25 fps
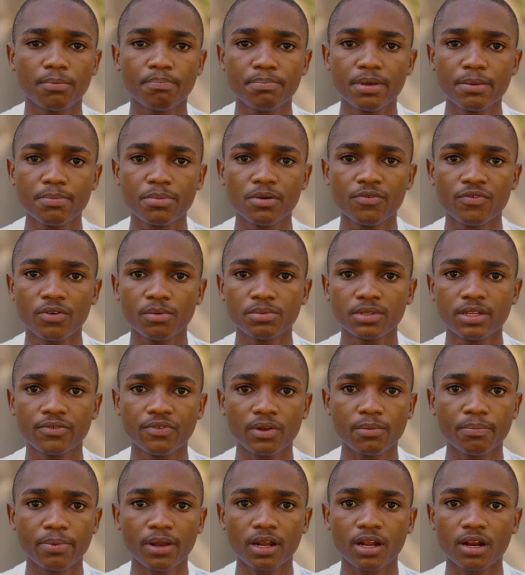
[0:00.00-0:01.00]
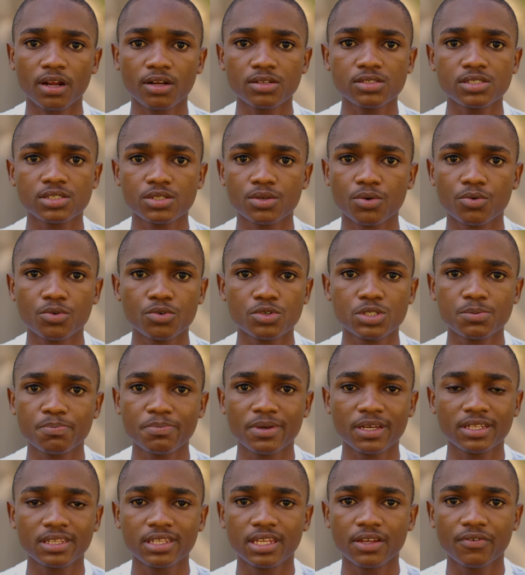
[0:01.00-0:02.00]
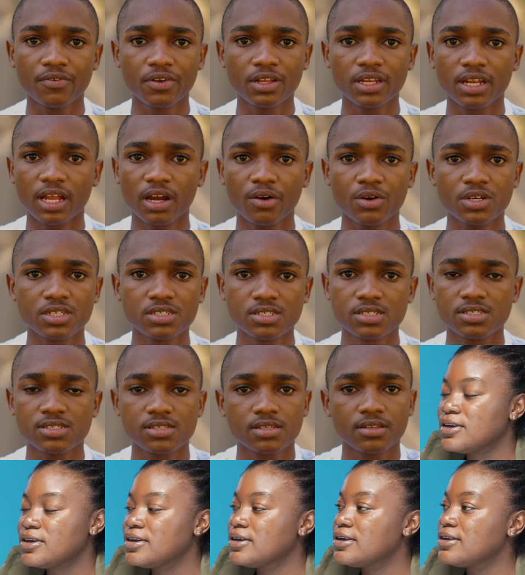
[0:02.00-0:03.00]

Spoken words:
people from different backgrounds who speak different languages.